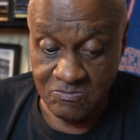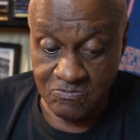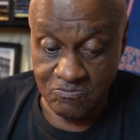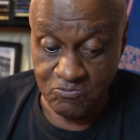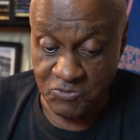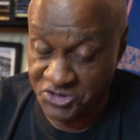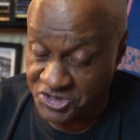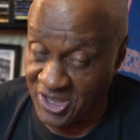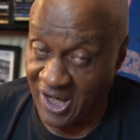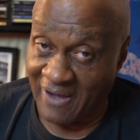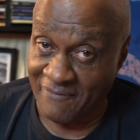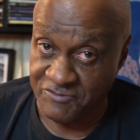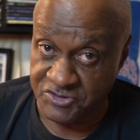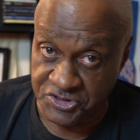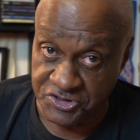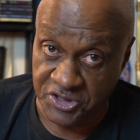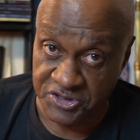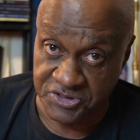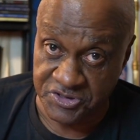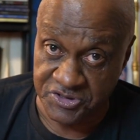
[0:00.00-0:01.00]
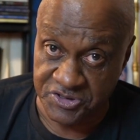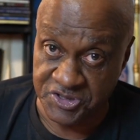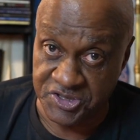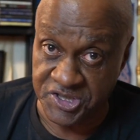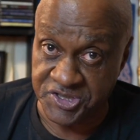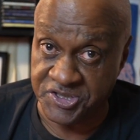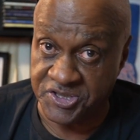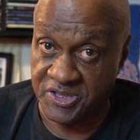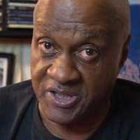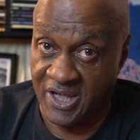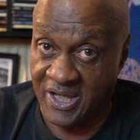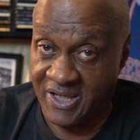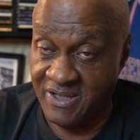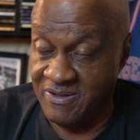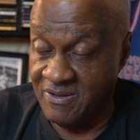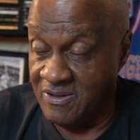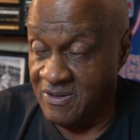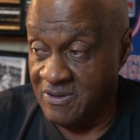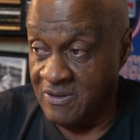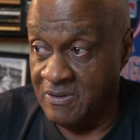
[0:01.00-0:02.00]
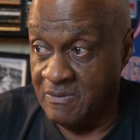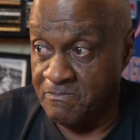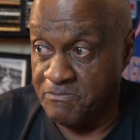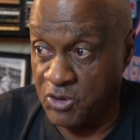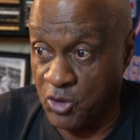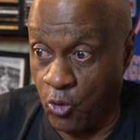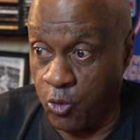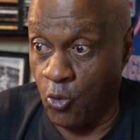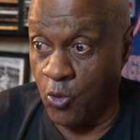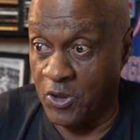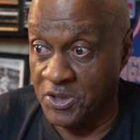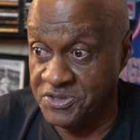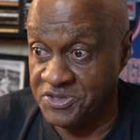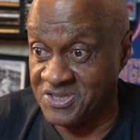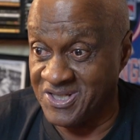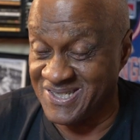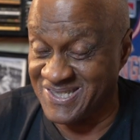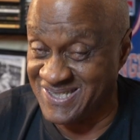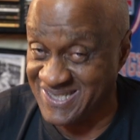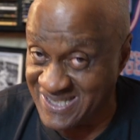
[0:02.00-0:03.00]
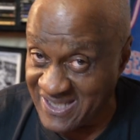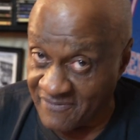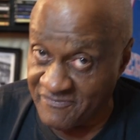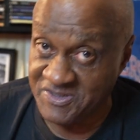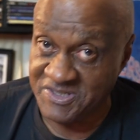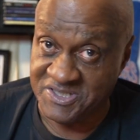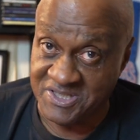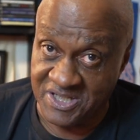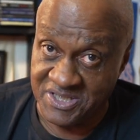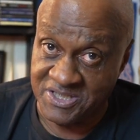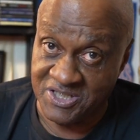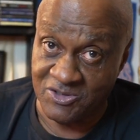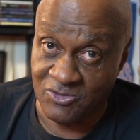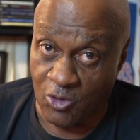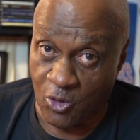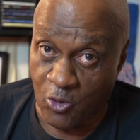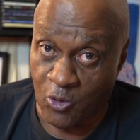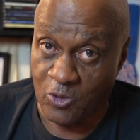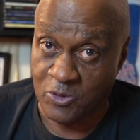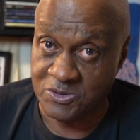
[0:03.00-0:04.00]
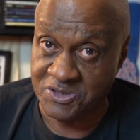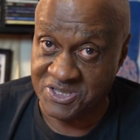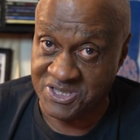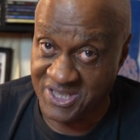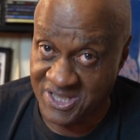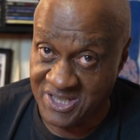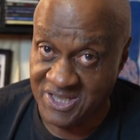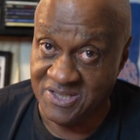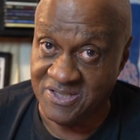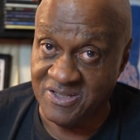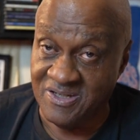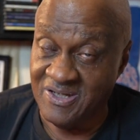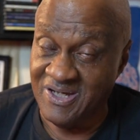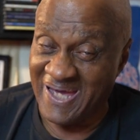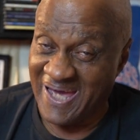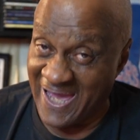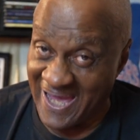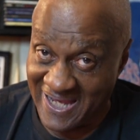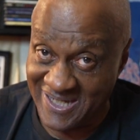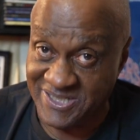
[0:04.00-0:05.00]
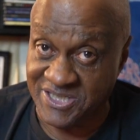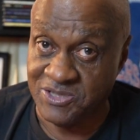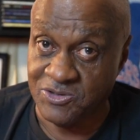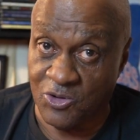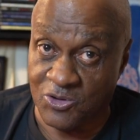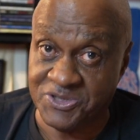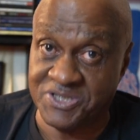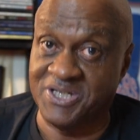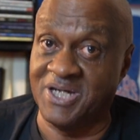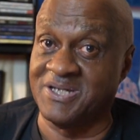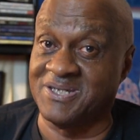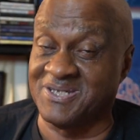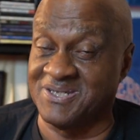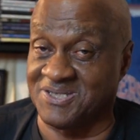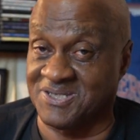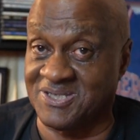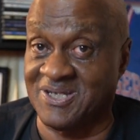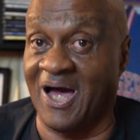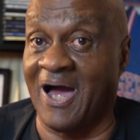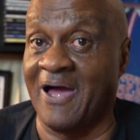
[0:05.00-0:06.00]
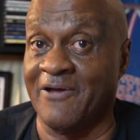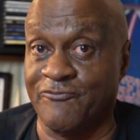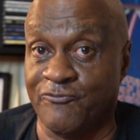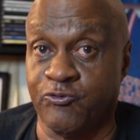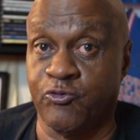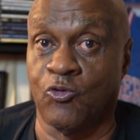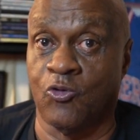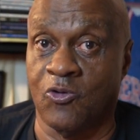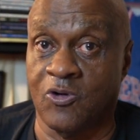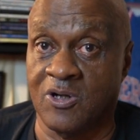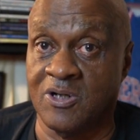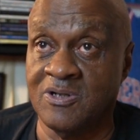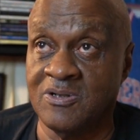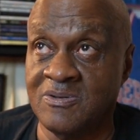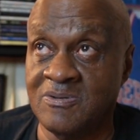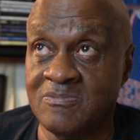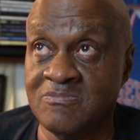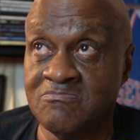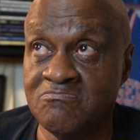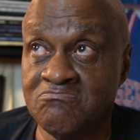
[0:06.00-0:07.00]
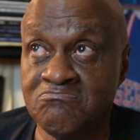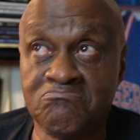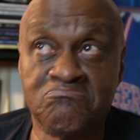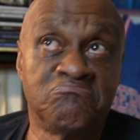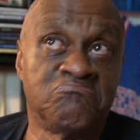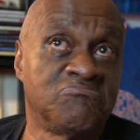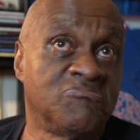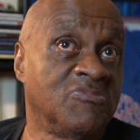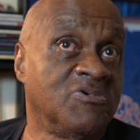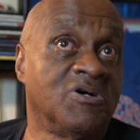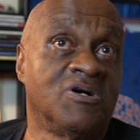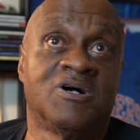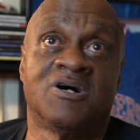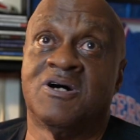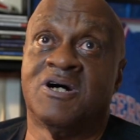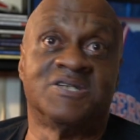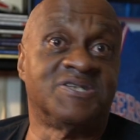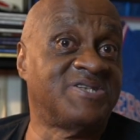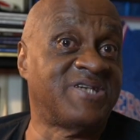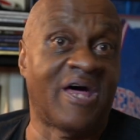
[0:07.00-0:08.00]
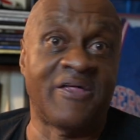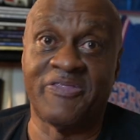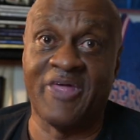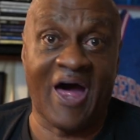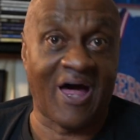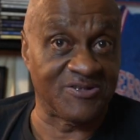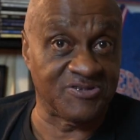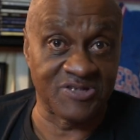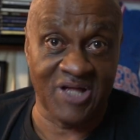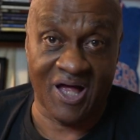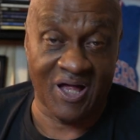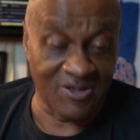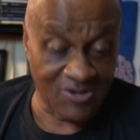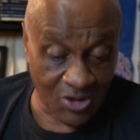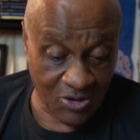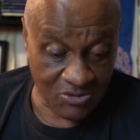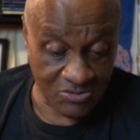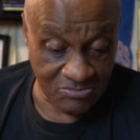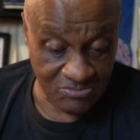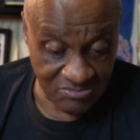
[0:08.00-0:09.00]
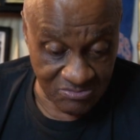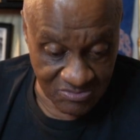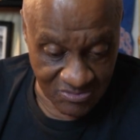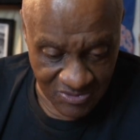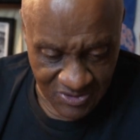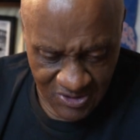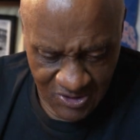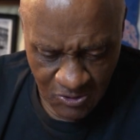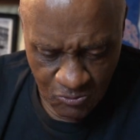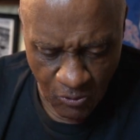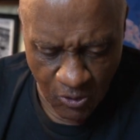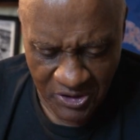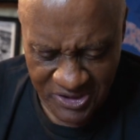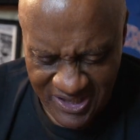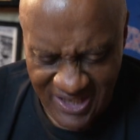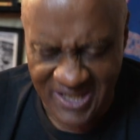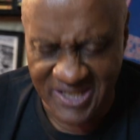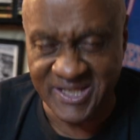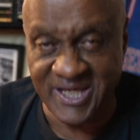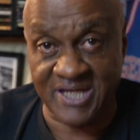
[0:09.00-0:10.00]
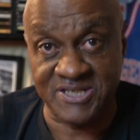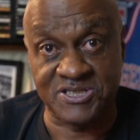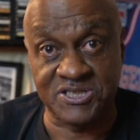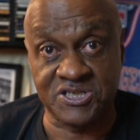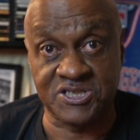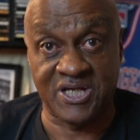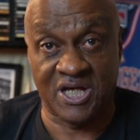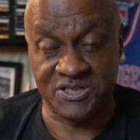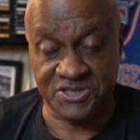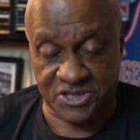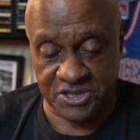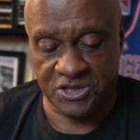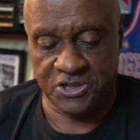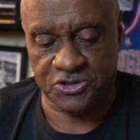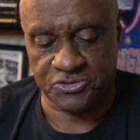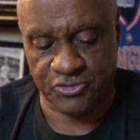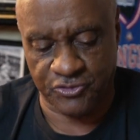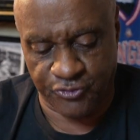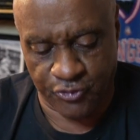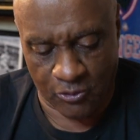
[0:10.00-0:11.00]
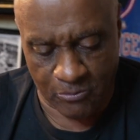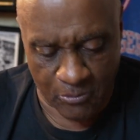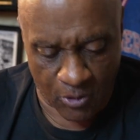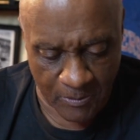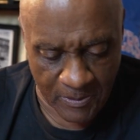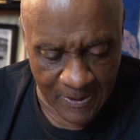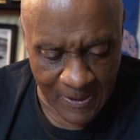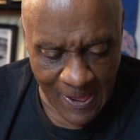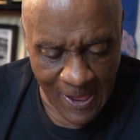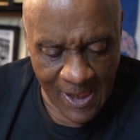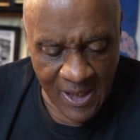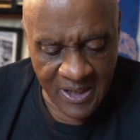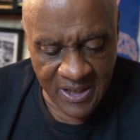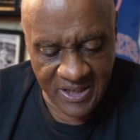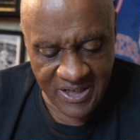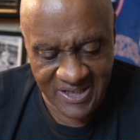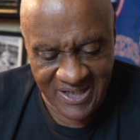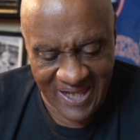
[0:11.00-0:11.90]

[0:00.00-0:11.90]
which obviously doesn't exist today, because a 17-year-old kid, 18-year-old kid could sign for a $10,000 loan. Well, in any case, let's get into the history for a moment. In